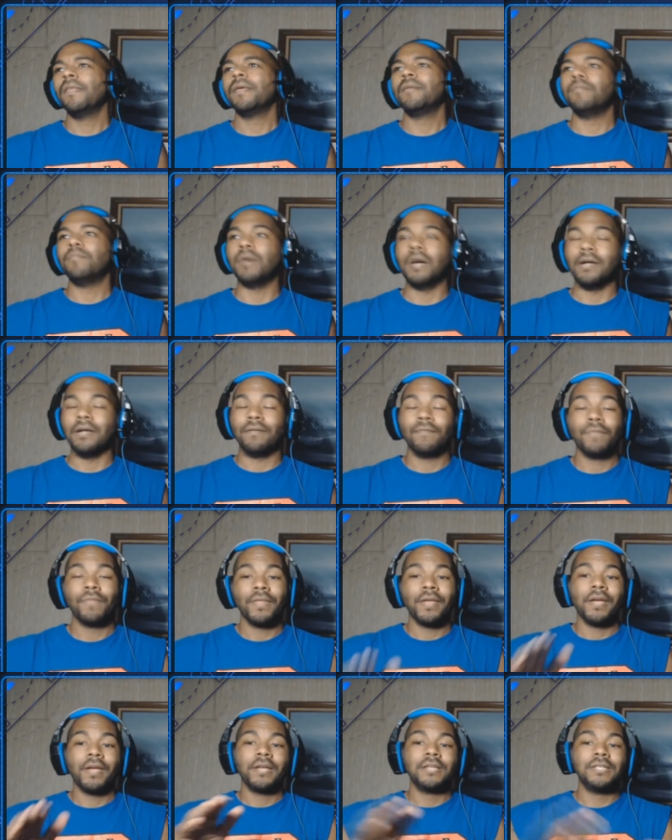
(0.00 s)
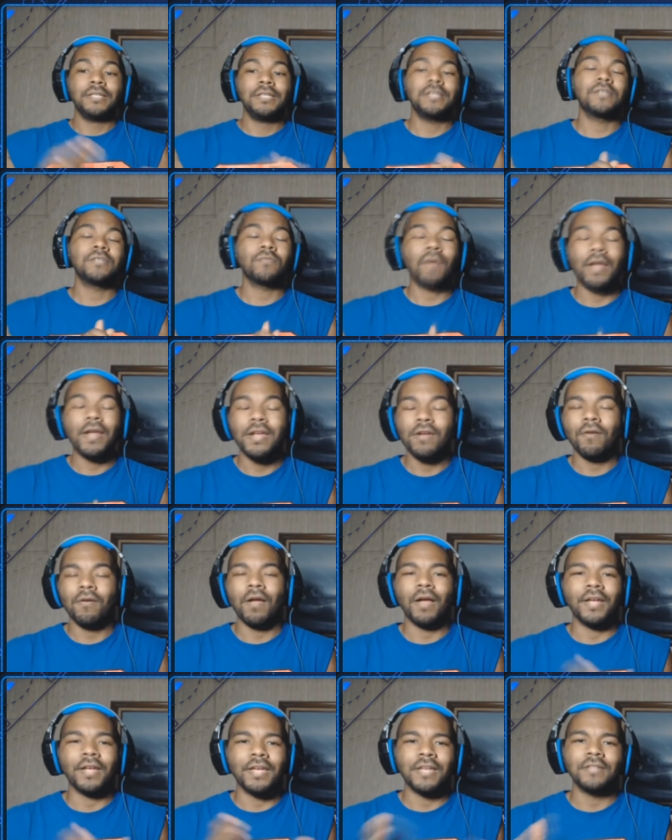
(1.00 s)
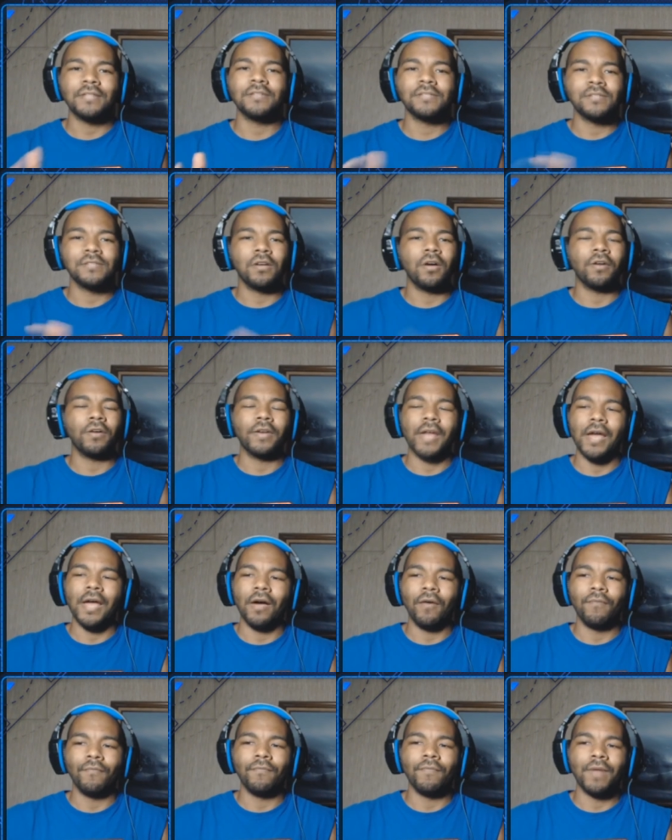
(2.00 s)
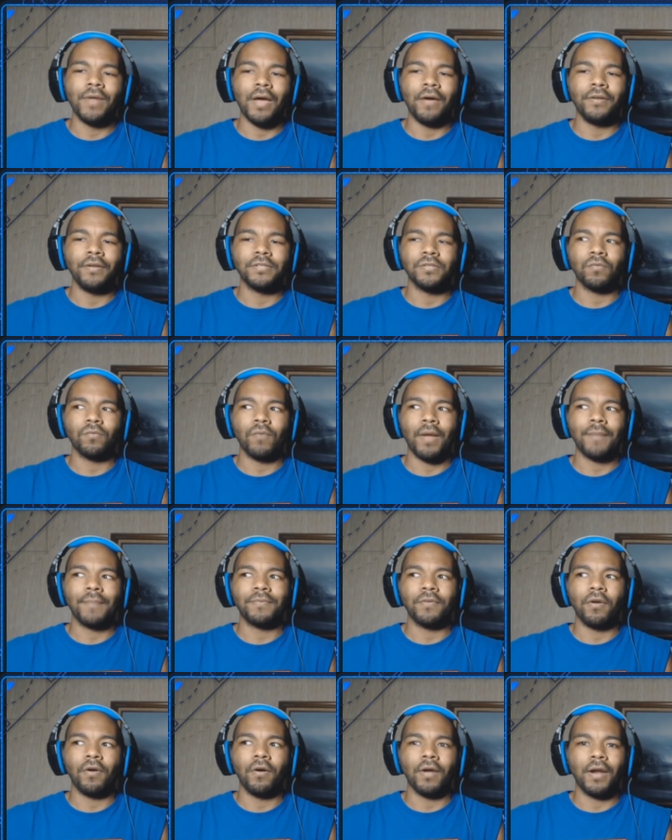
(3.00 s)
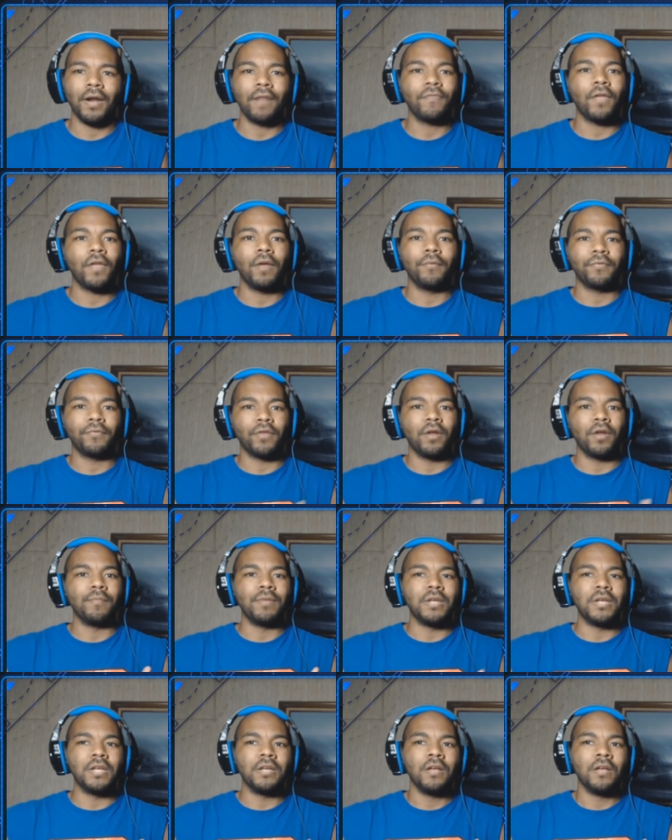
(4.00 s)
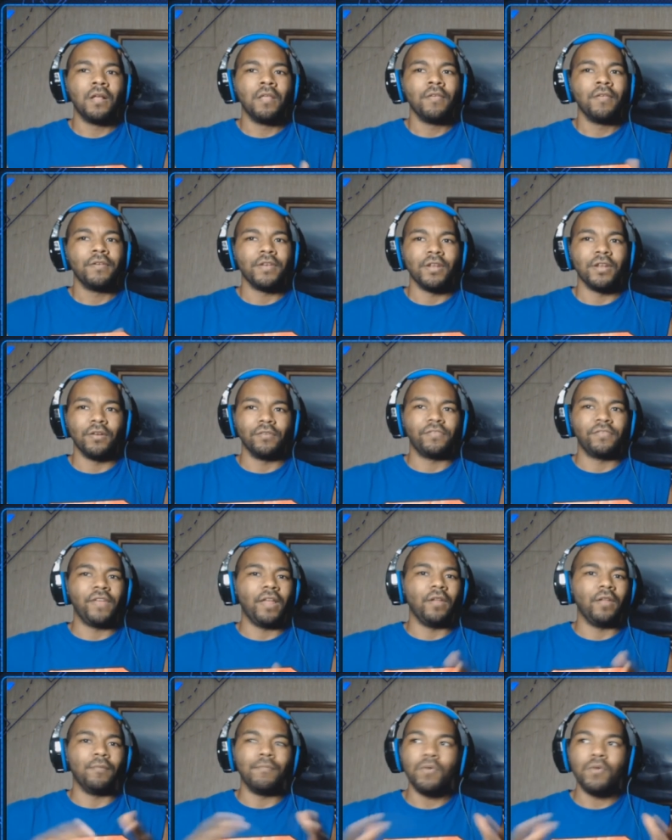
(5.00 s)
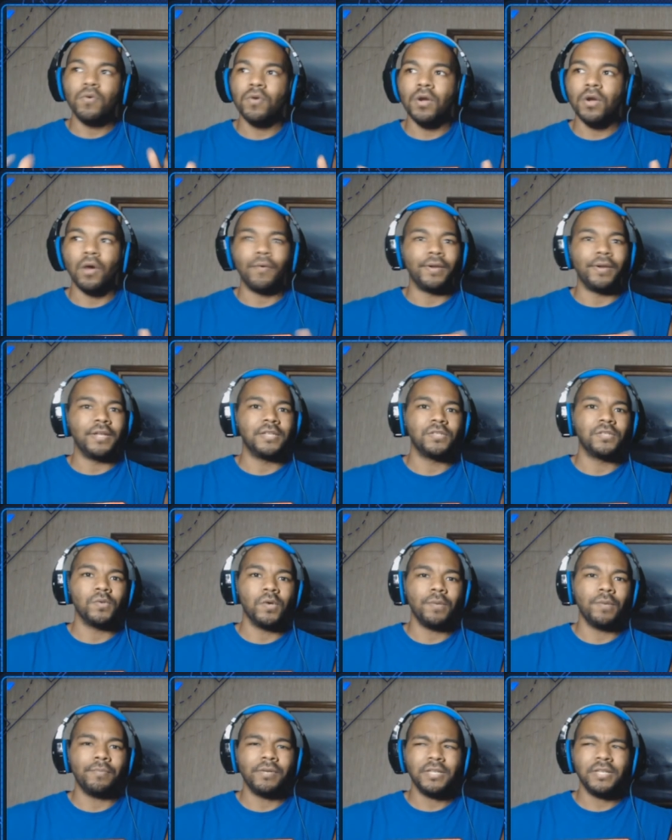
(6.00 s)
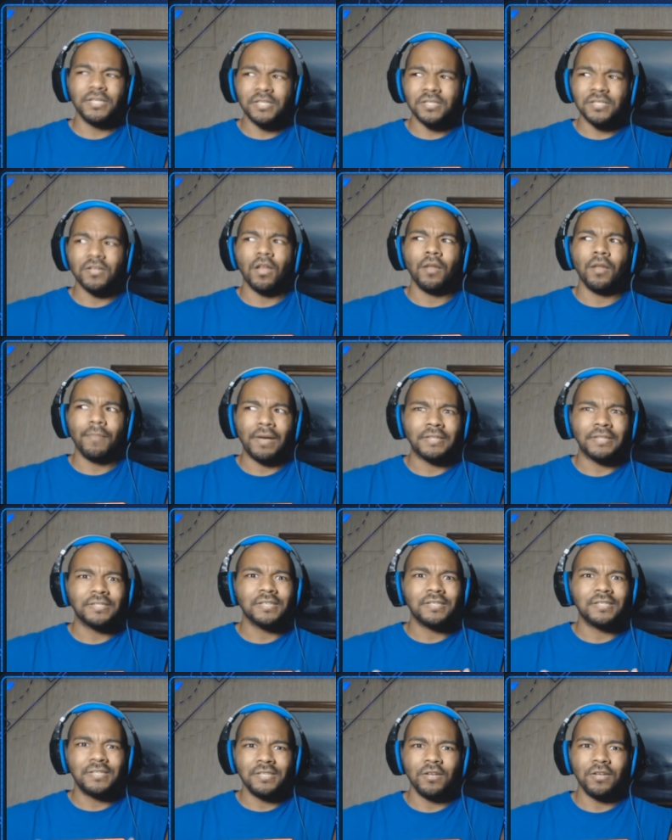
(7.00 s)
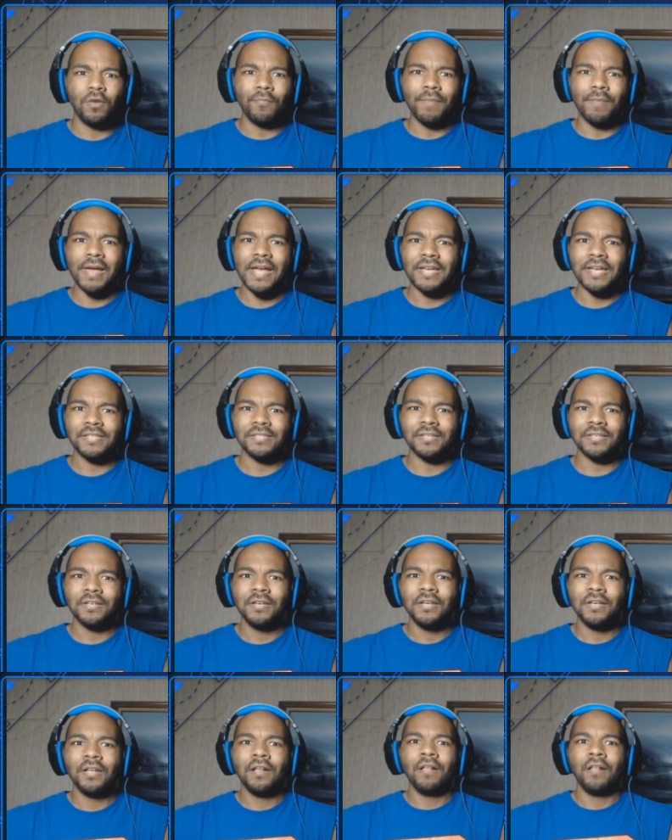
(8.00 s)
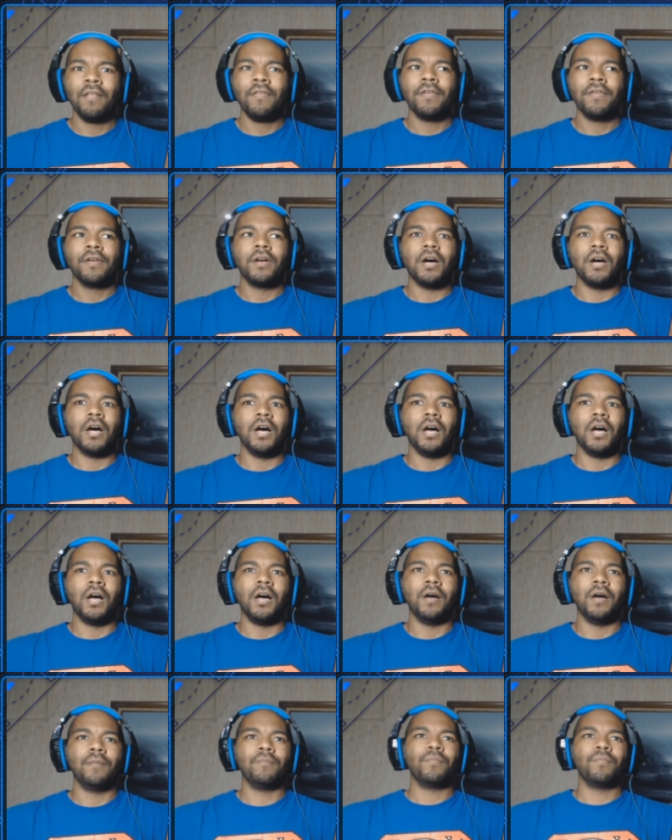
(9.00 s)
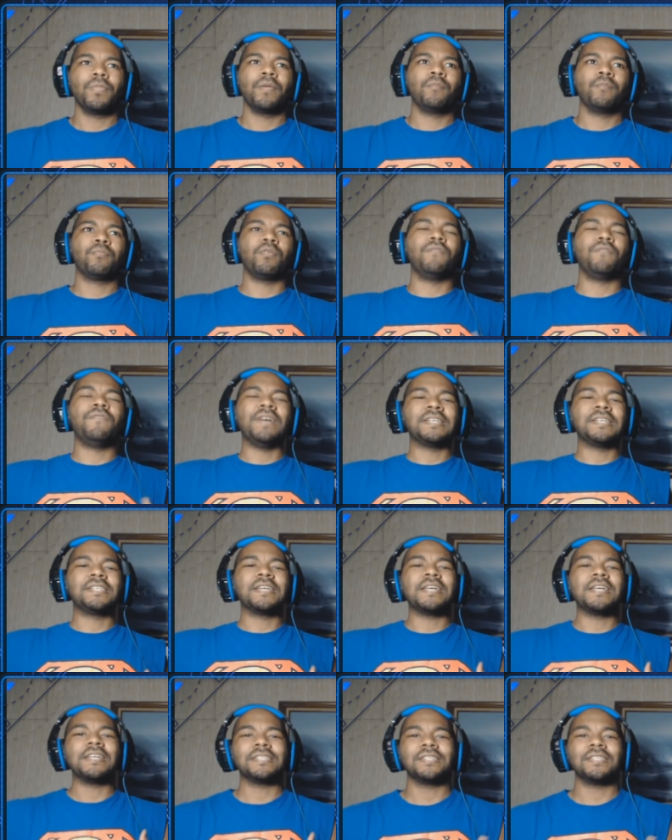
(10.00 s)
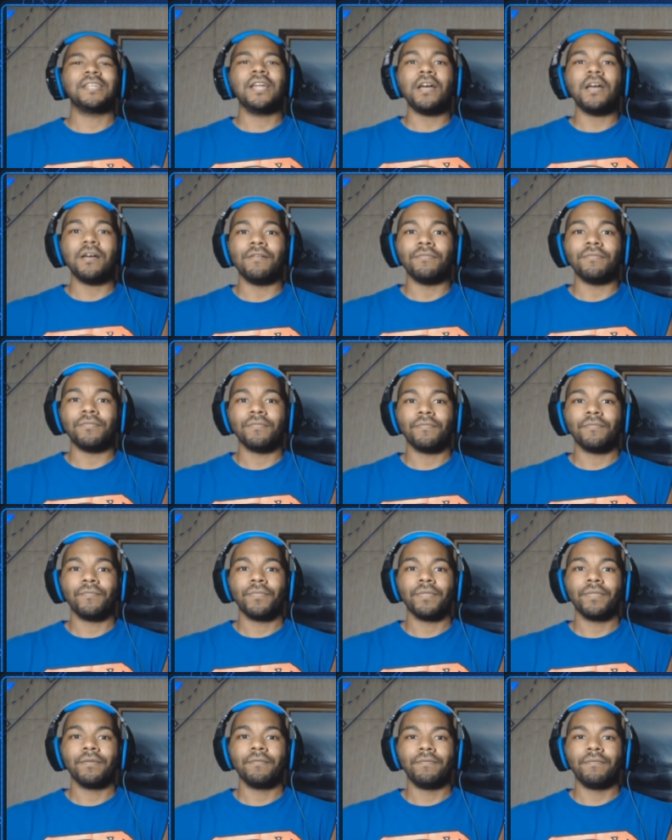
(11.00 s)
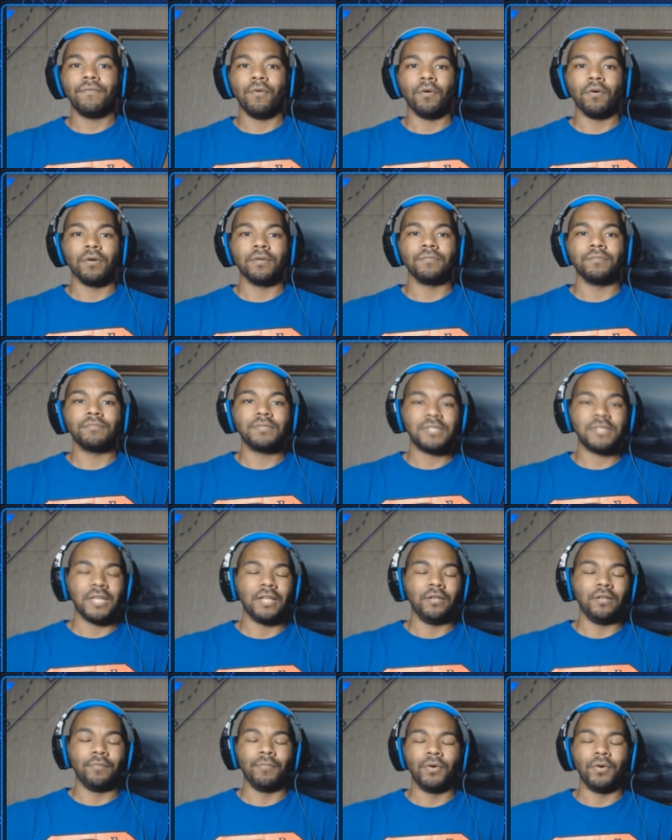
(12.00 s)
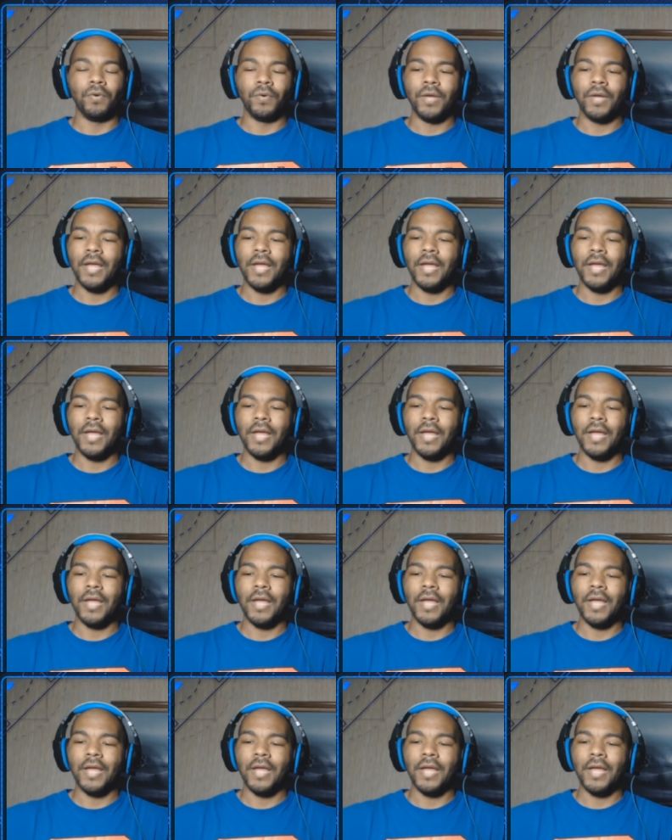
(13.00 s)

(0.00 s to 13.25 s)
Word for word: But this right here, I get the song now. Now, it's a rap song, and I thought it was going to be, you know, Sailor Moon going into it. But this is all about Tuxedo Mask uh, professing his love for Sailor Moon.